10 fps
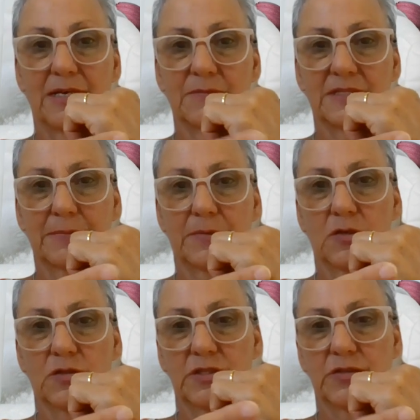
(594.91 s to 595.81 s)

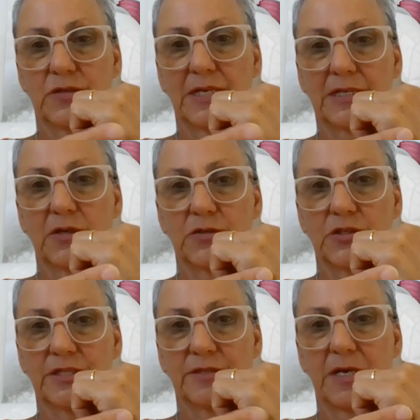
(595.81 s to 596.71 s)
subconscious or
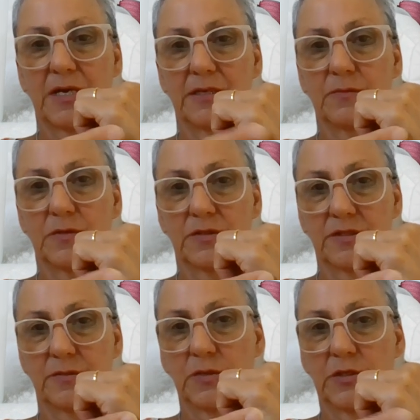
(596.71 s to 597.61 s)
unconscious mind,
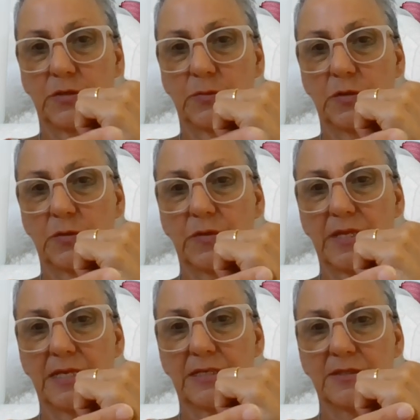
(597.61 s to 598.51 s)
which we're doing work with
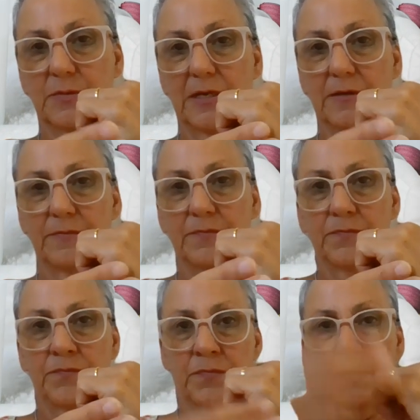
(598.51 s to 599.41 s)
that as well.
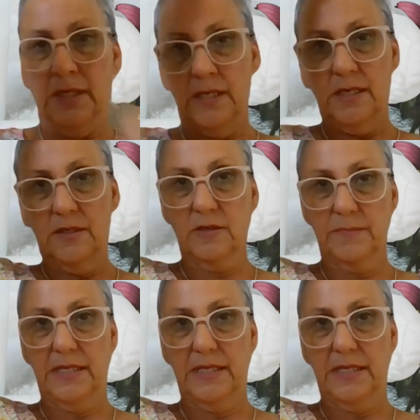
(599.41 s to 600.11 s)
Top